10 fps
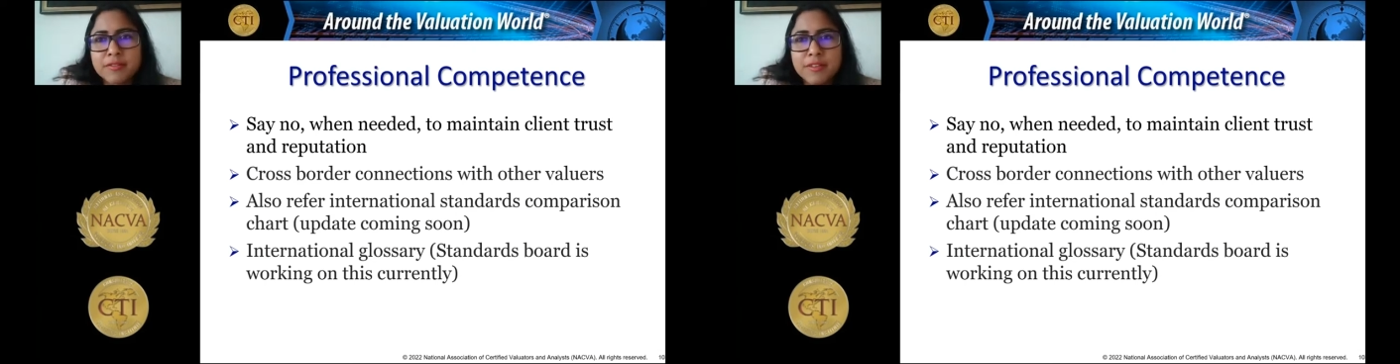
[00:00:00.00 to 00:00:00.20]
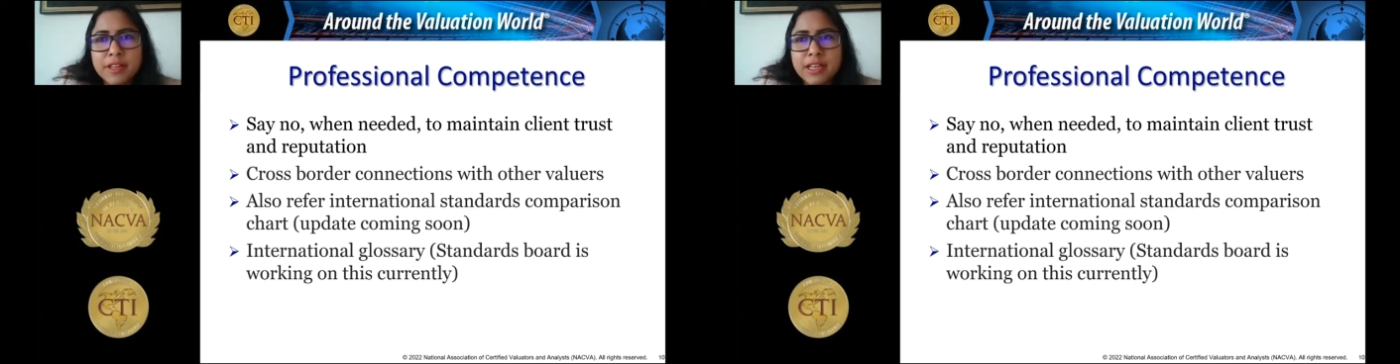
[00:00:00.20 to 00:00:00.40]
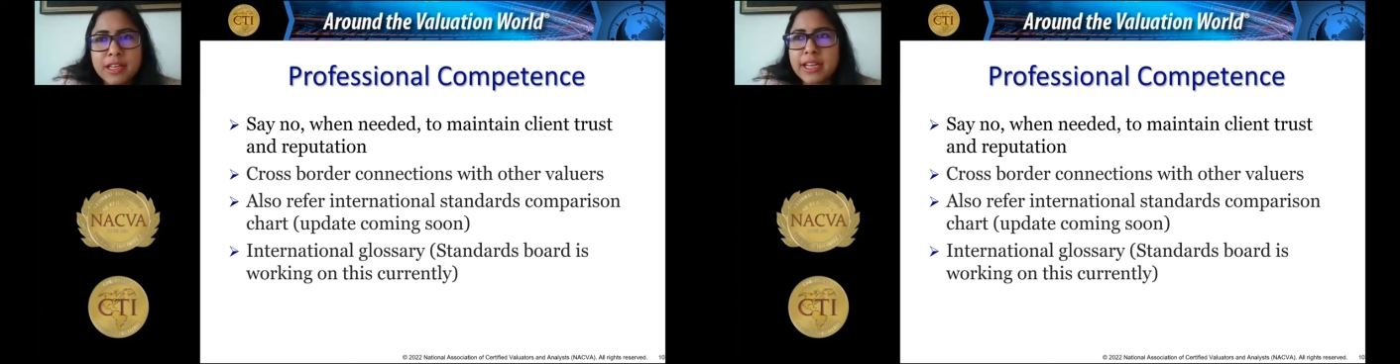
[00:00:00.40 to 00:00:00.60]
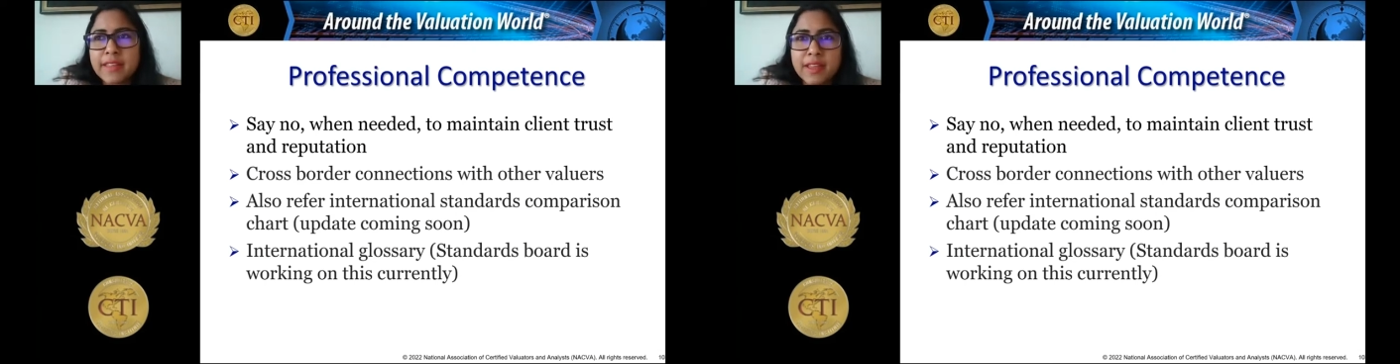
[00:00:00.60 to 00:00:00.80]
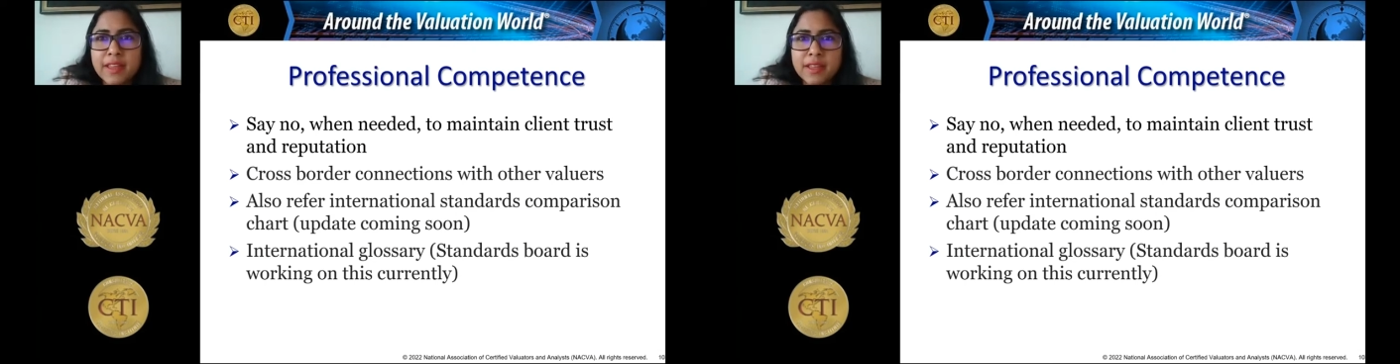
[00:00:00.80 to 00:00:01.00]
projects
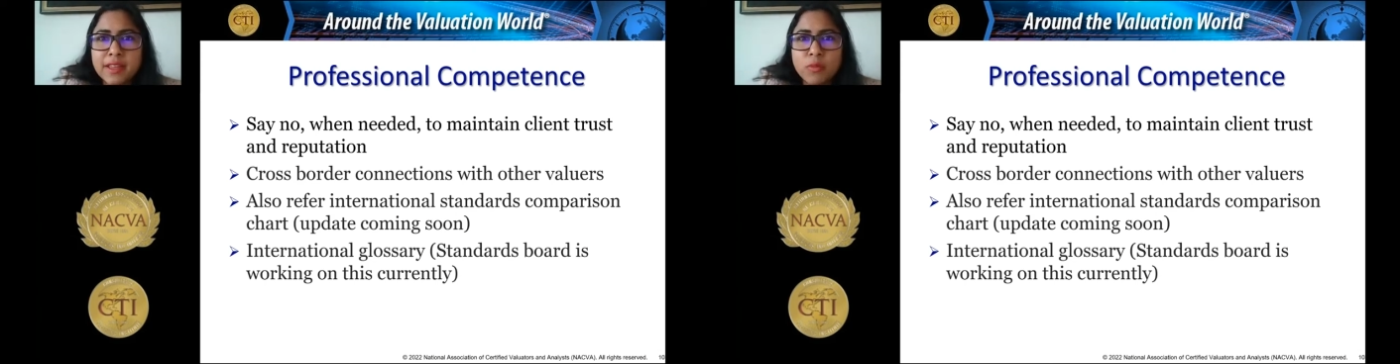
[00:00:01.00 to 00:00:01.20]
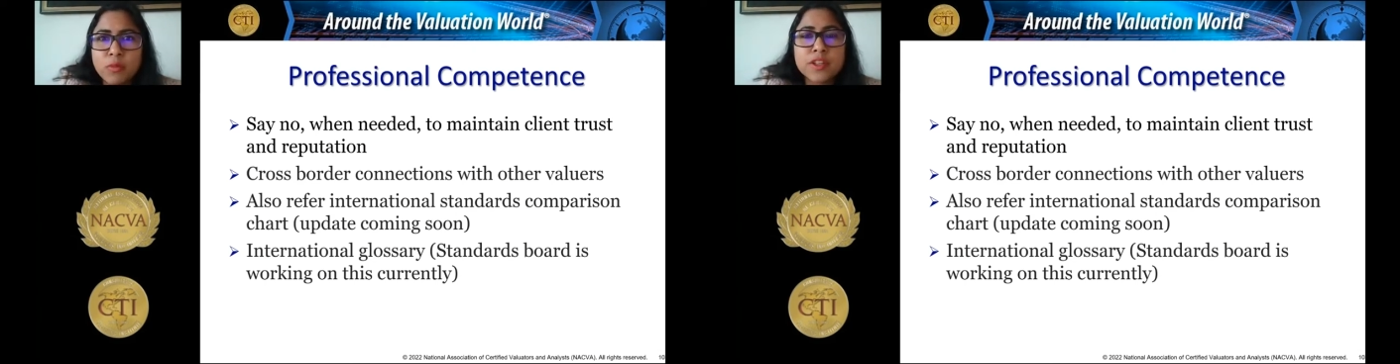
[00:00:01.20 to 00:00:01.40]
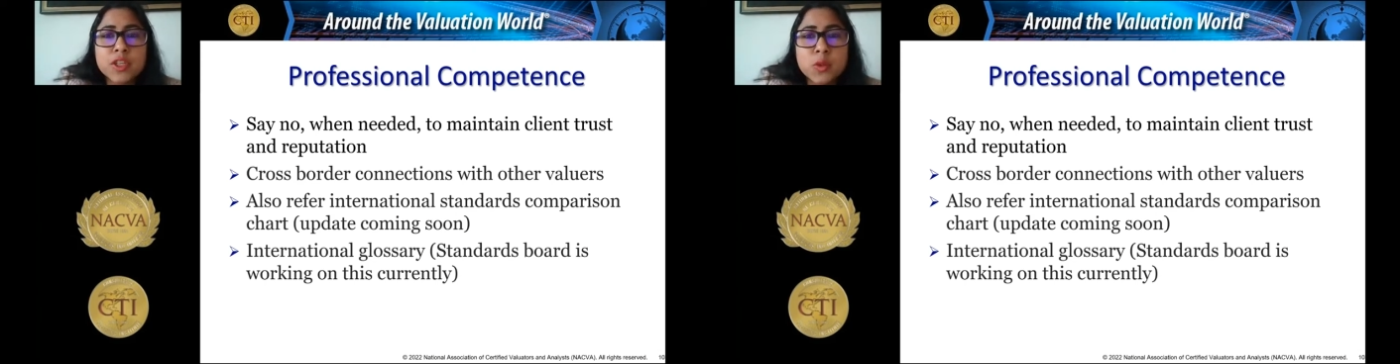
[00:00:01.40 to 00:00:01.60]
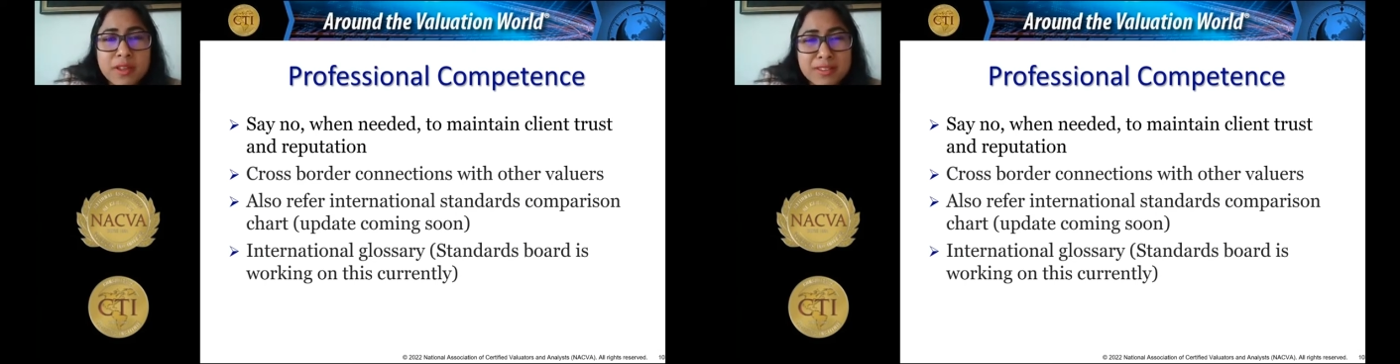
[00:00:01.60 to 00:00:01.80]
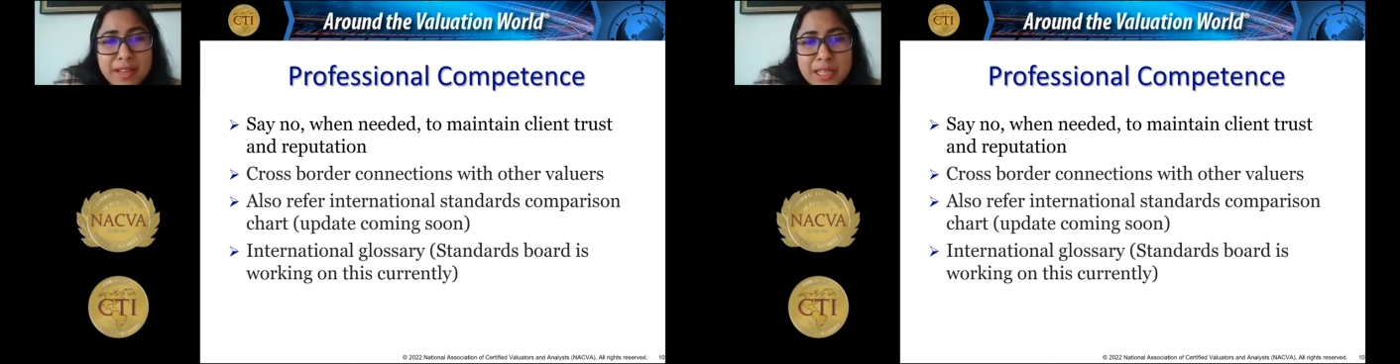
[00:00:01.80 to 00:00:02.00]
where you know the client is in
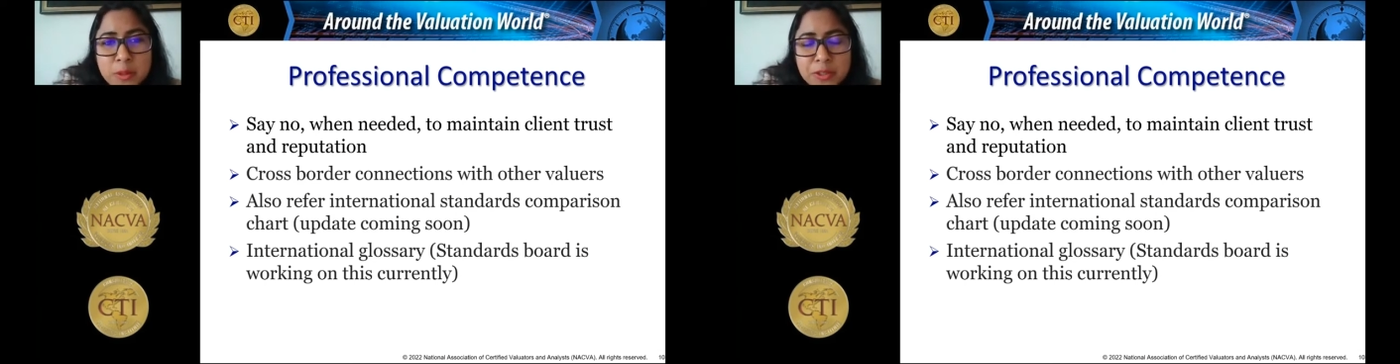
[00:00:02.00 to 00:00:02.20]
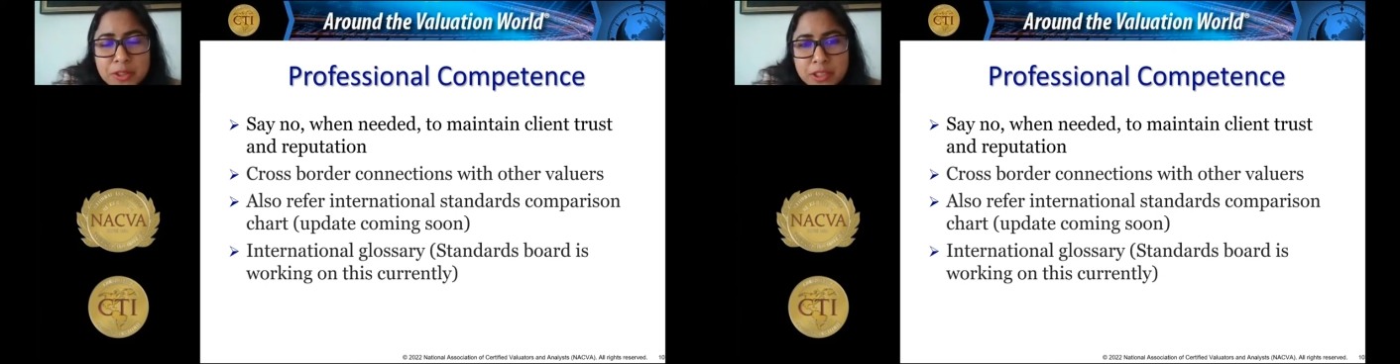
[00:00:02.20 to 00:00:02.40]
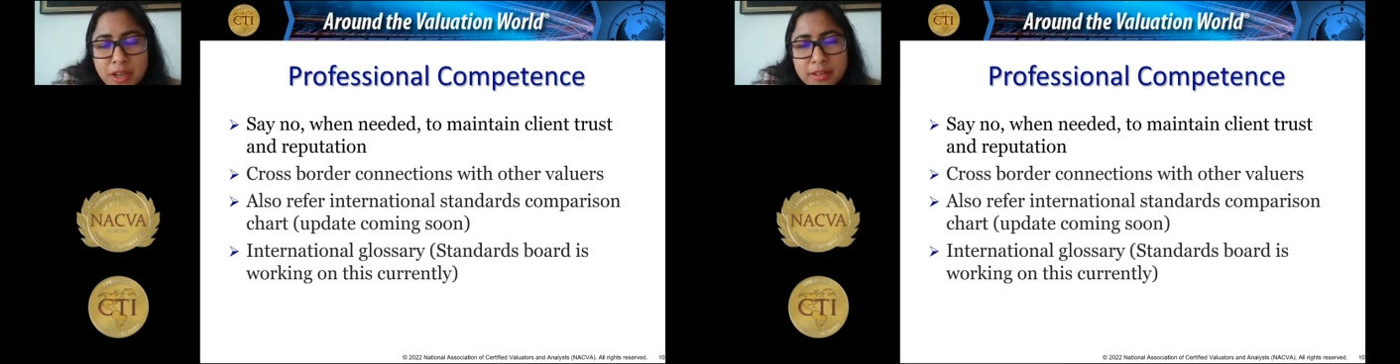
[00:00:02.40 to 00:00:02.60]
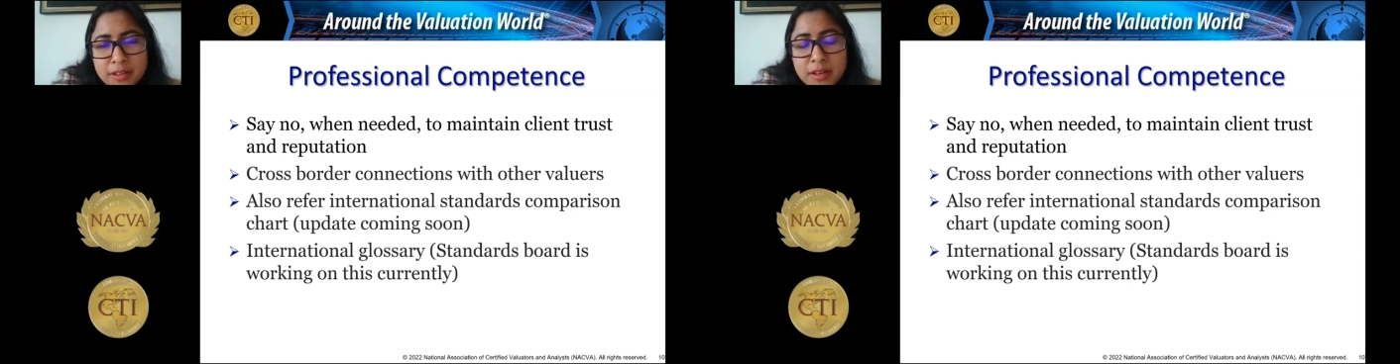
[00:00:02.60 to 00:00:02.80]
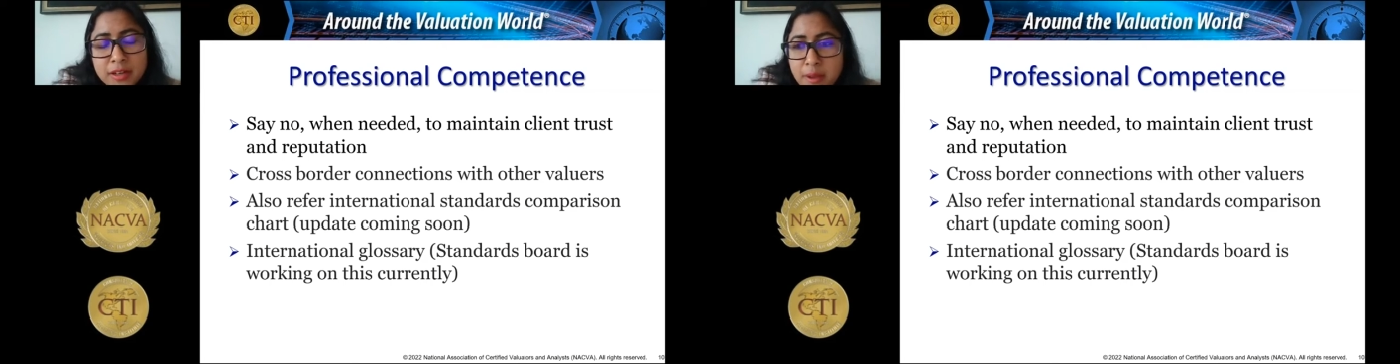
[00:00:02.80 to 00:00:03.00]
Finland and they want a
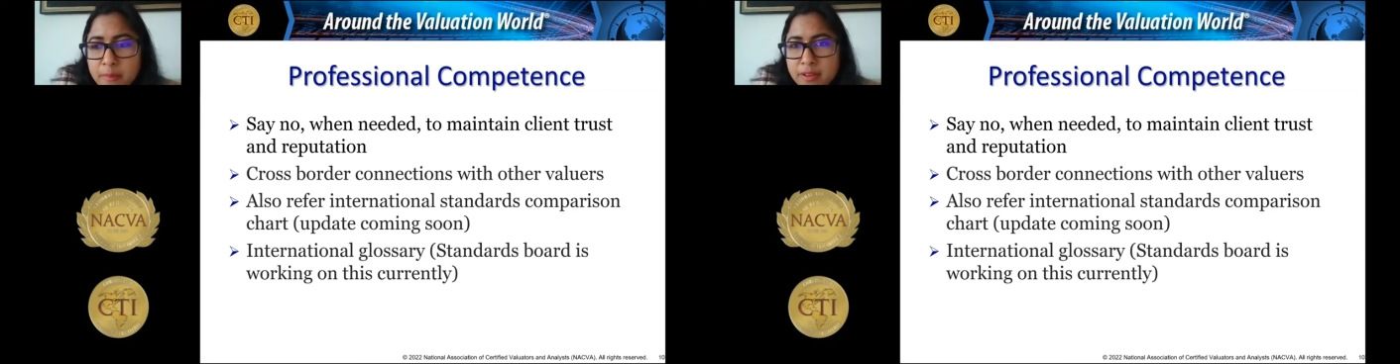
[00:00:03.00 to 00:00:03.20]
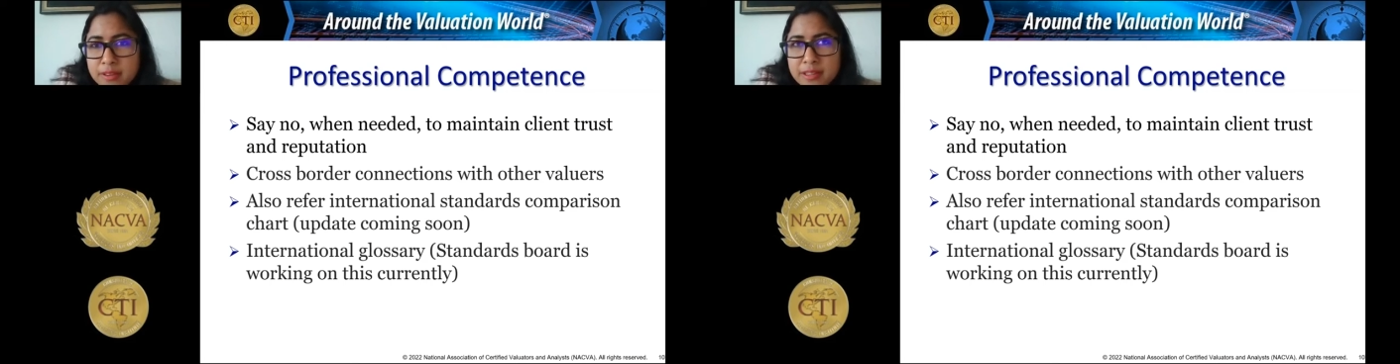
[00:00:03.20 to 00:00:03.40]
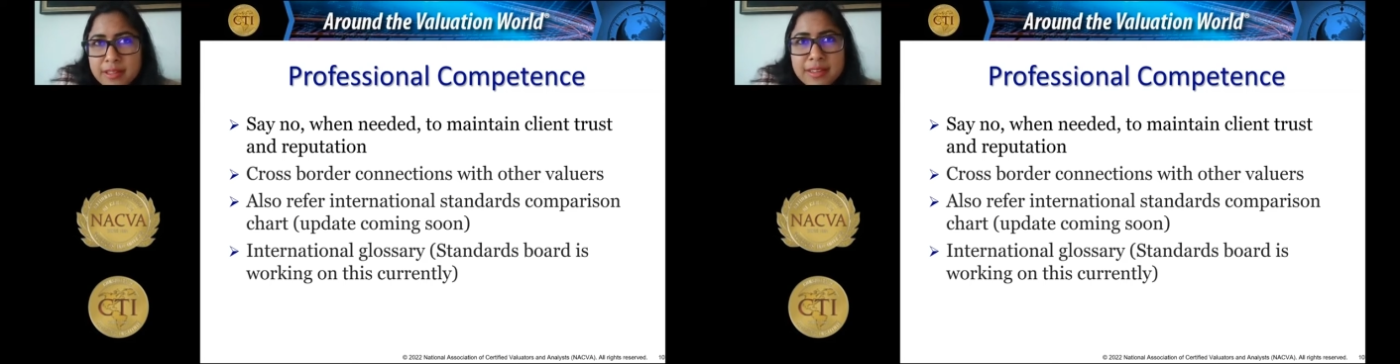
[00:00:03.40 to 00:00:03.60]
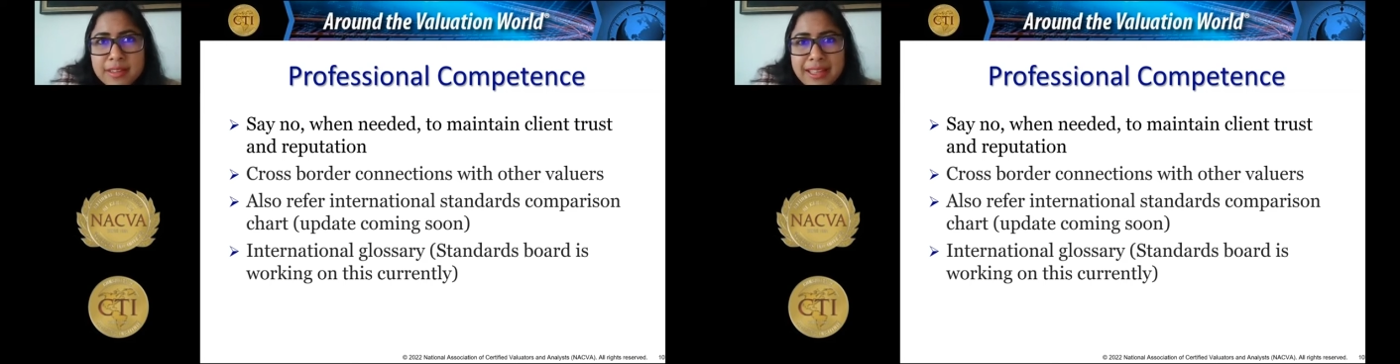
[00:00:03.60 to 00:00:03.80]
US valuation done